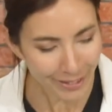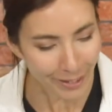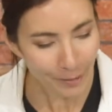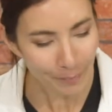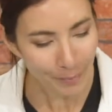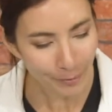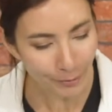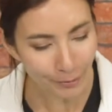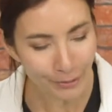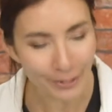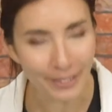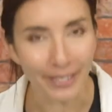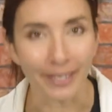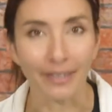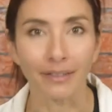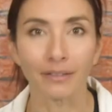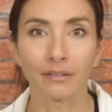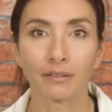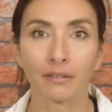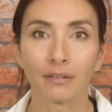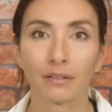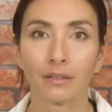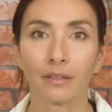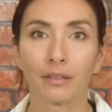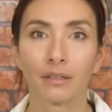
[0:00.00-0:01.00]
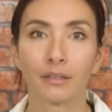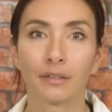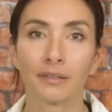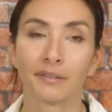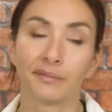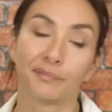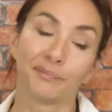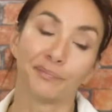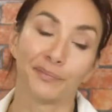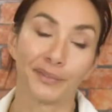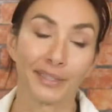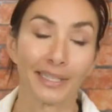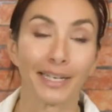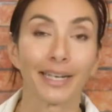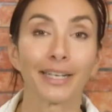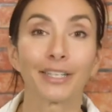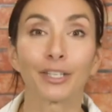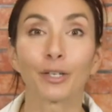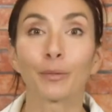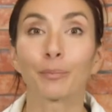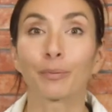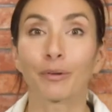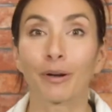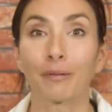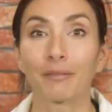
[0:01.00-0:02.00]
I built it. Yeah,
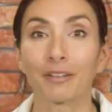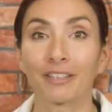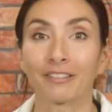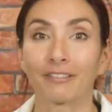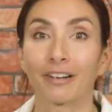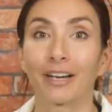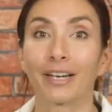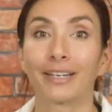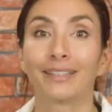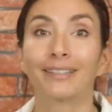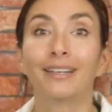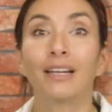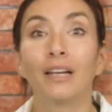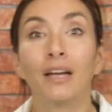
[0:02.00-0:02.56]
you're probably right.